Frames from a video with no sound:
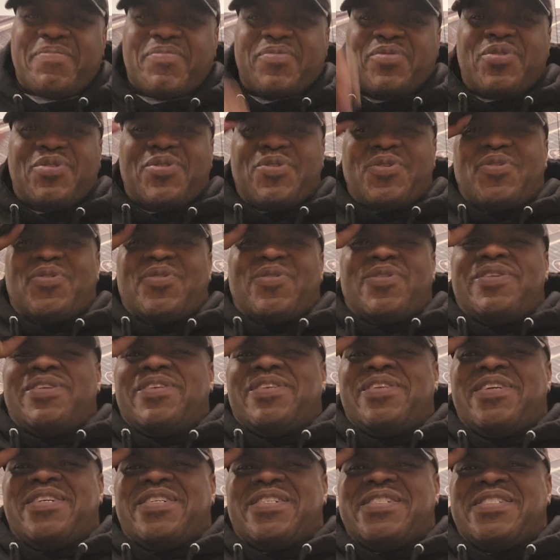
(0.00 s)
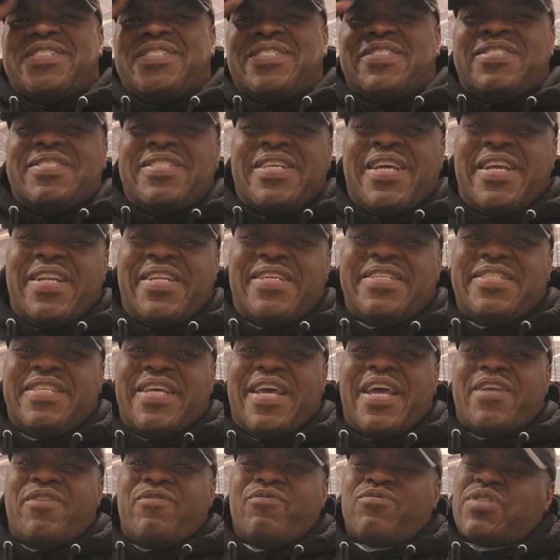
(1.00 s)
You know, young Jalen
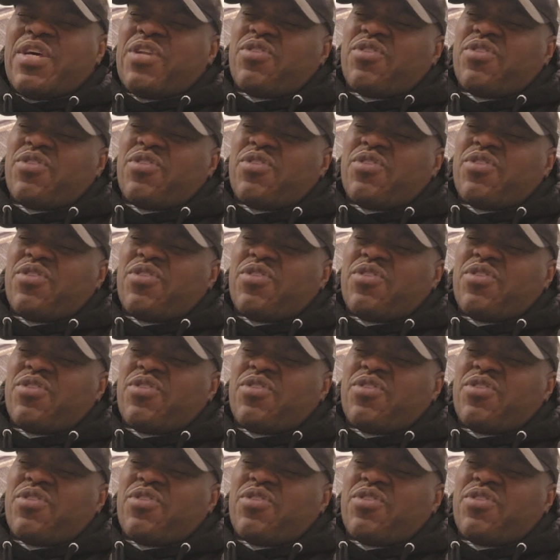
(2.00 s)
Daniels,